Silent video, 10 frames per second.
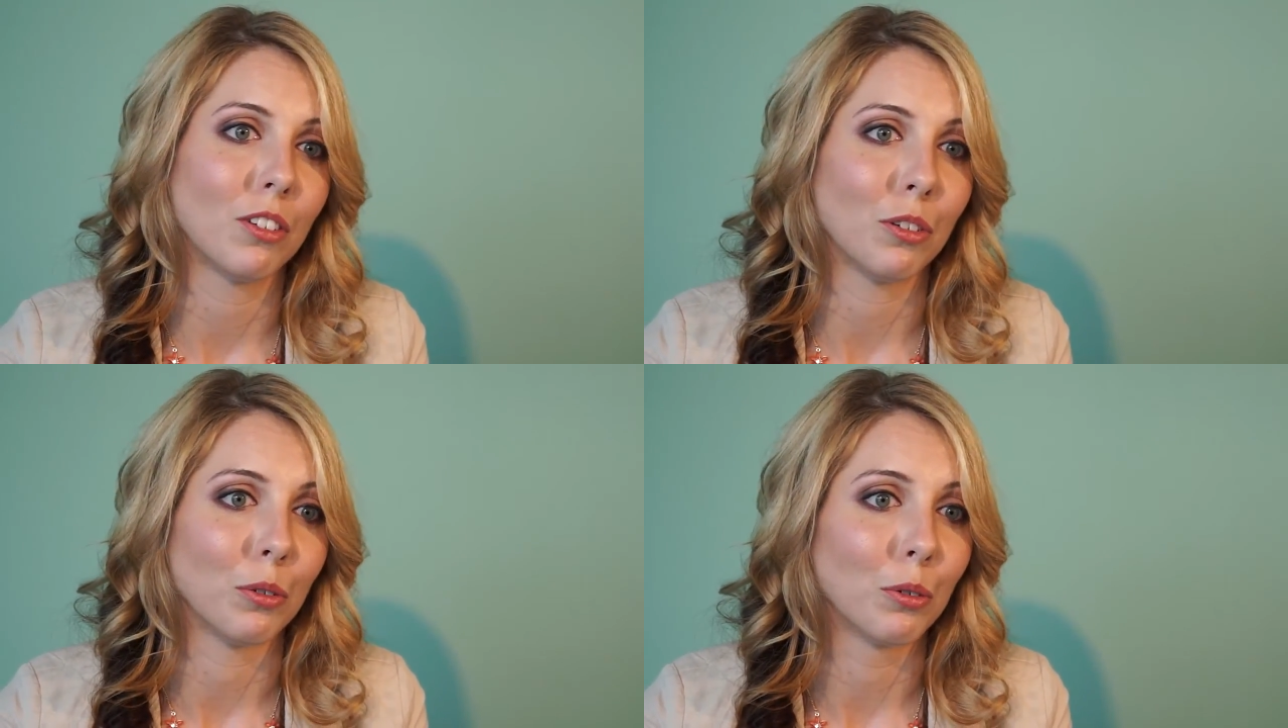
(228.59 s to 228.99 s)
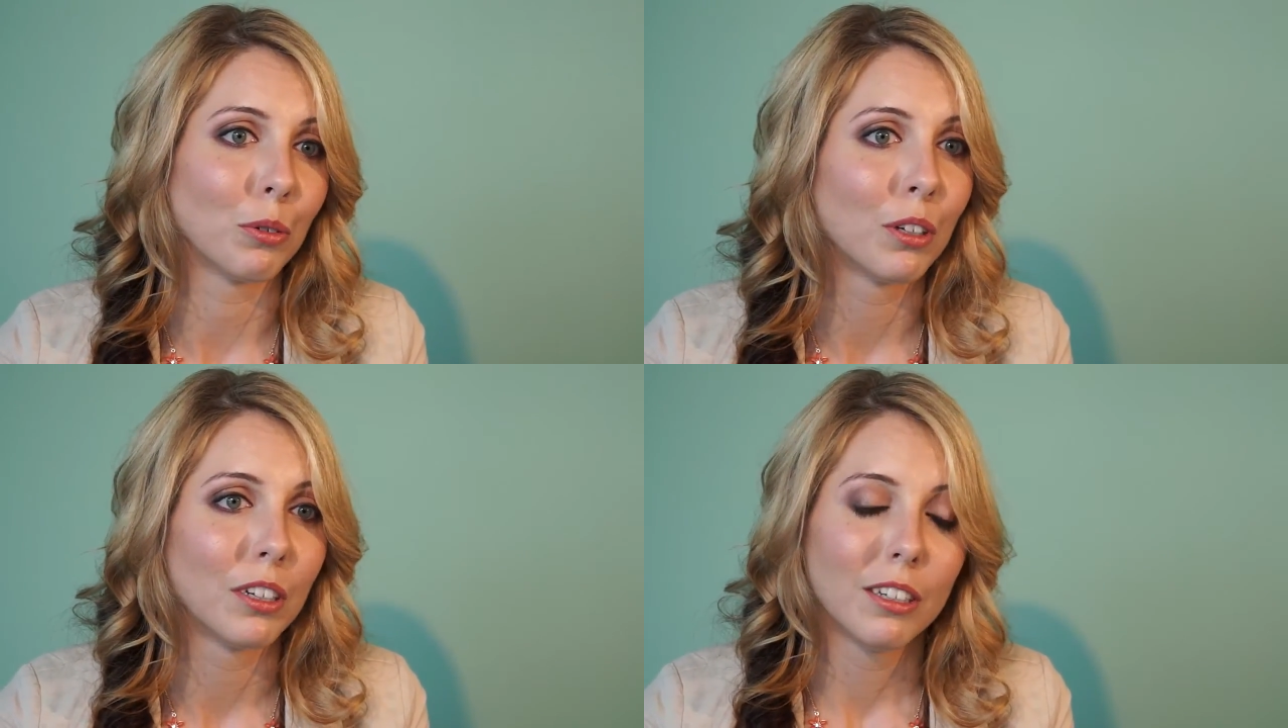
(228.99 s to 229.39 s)
to
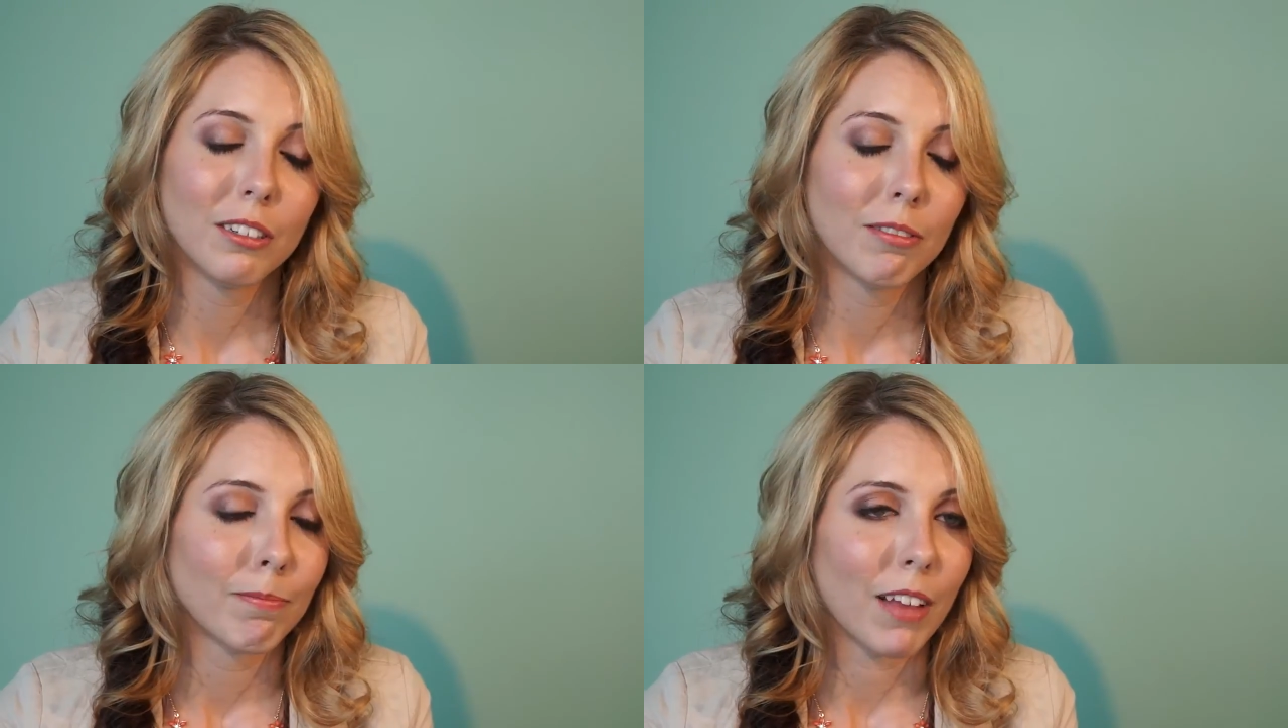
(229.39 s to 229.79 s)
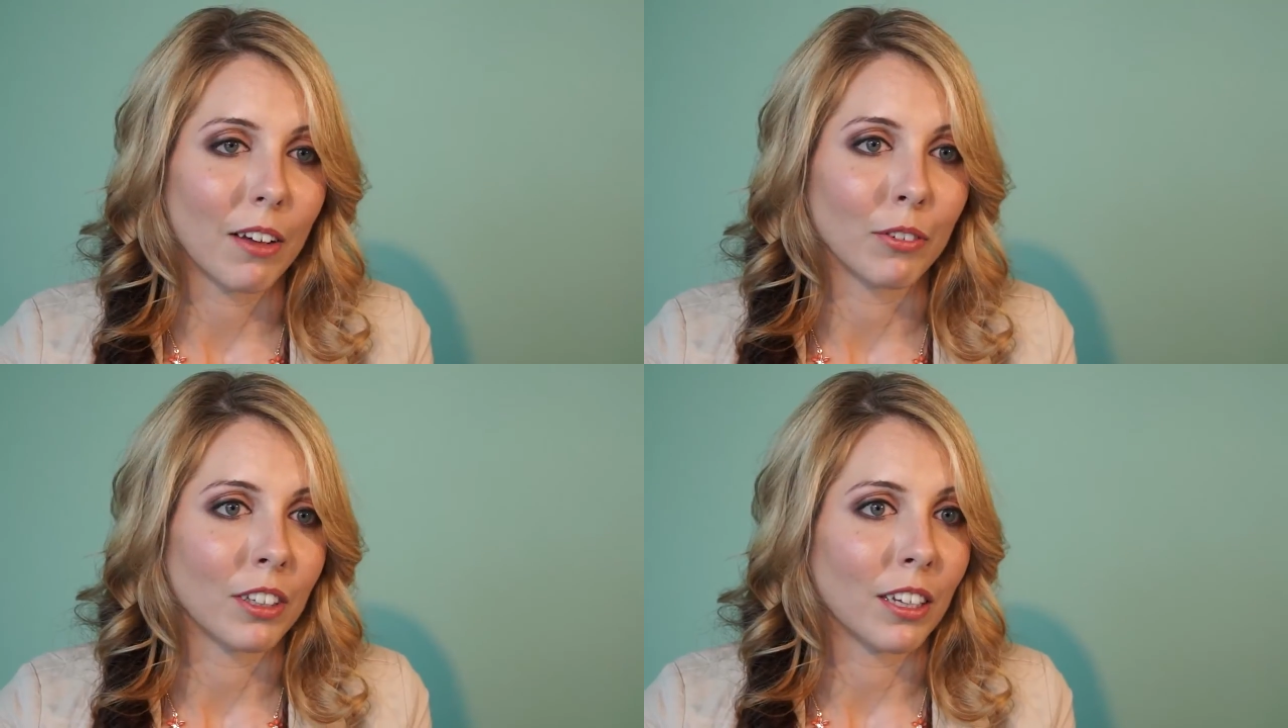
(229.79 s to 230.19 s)

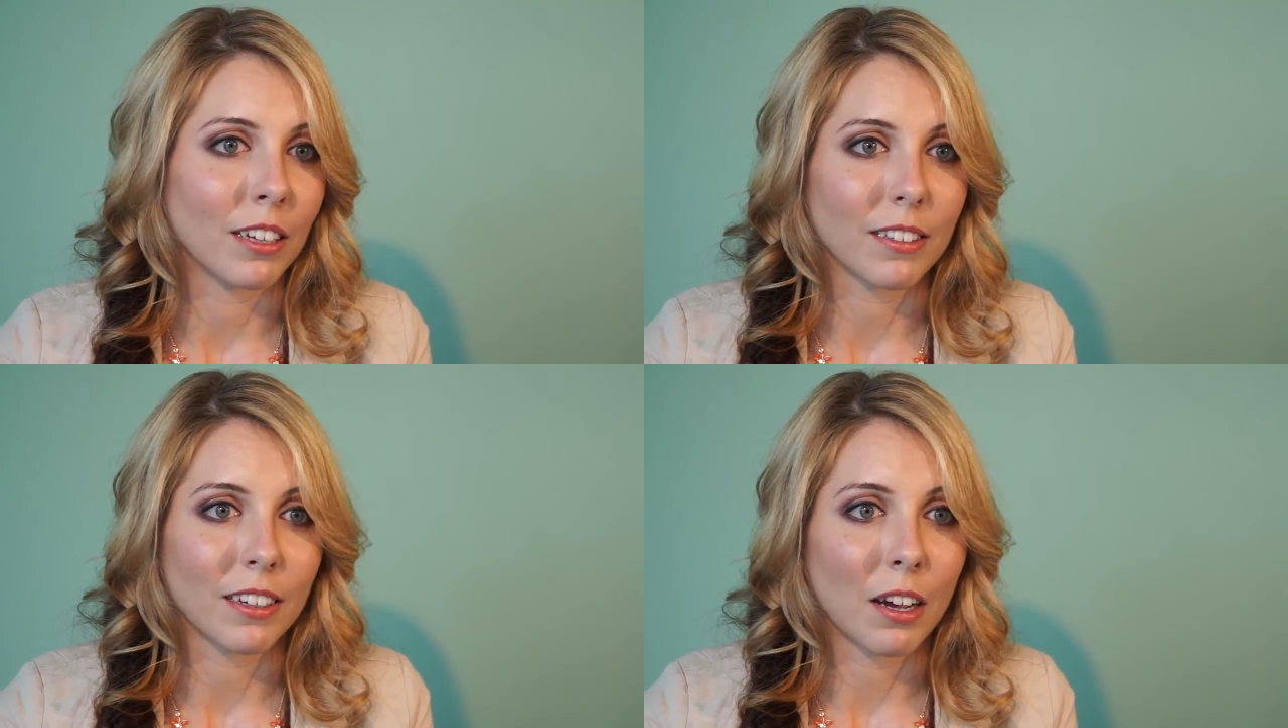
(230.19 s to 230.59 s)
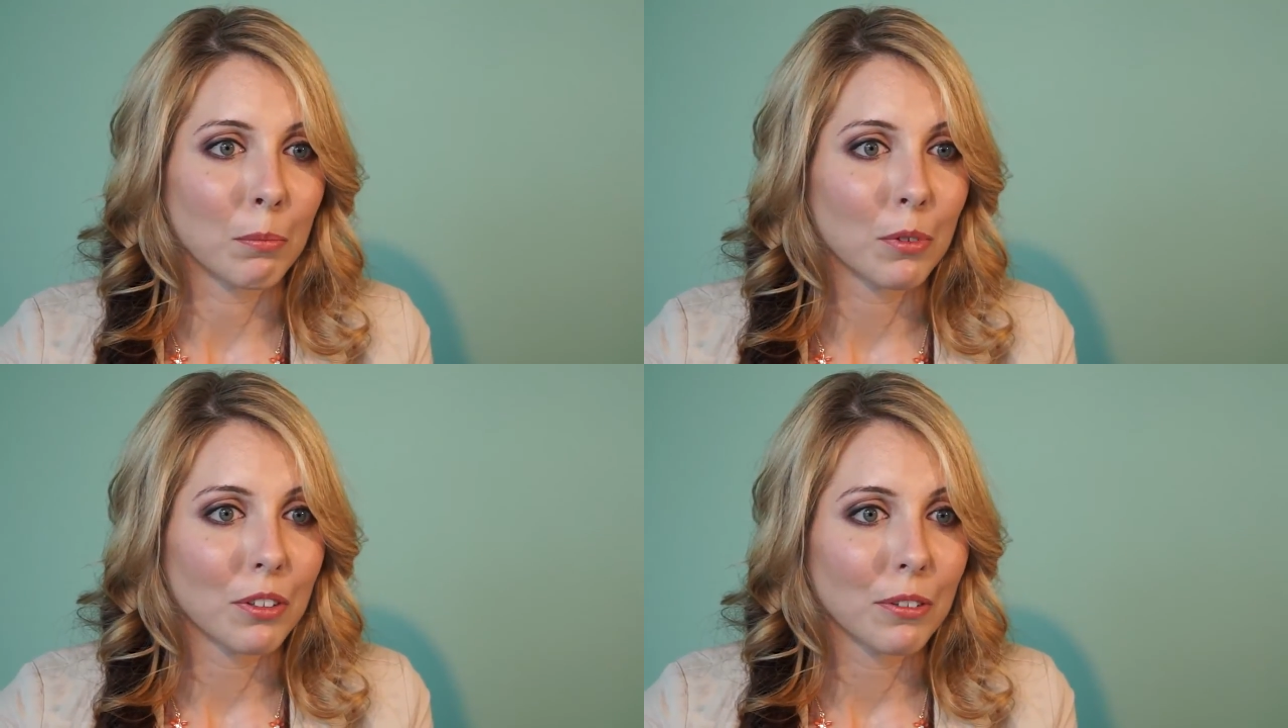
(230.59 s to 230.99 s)
everything as it
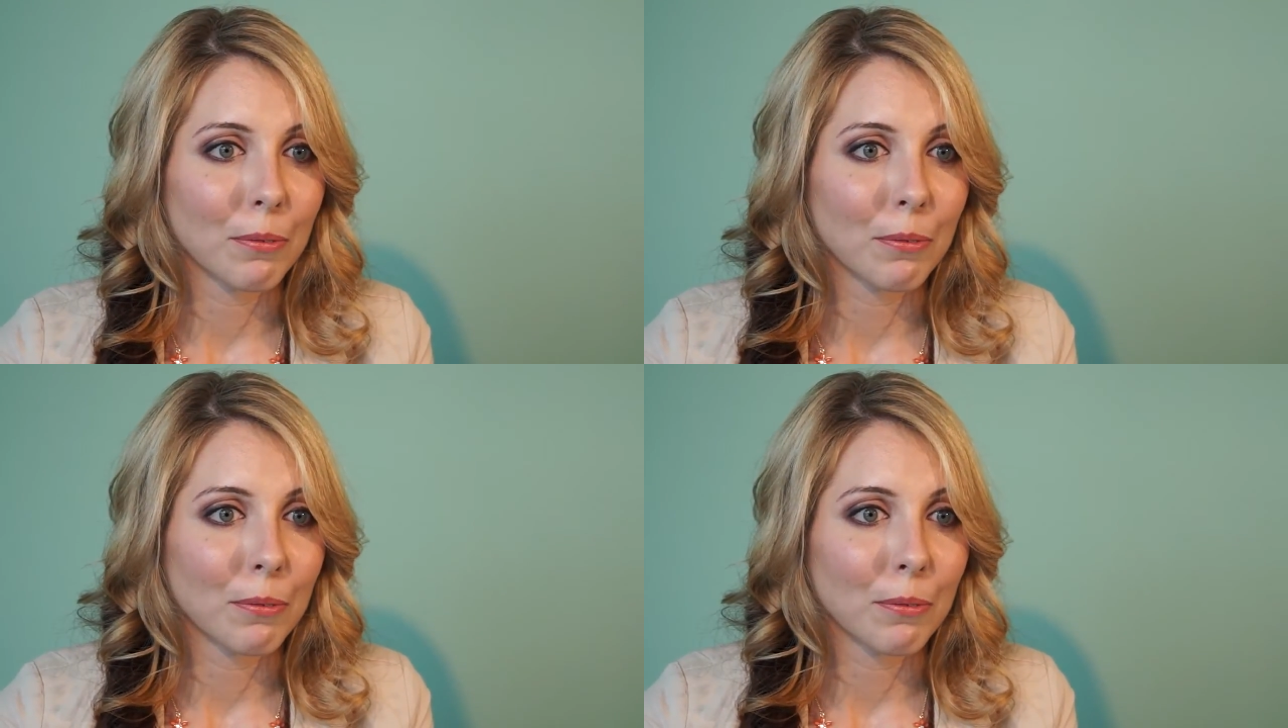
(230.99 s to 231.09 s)
comes.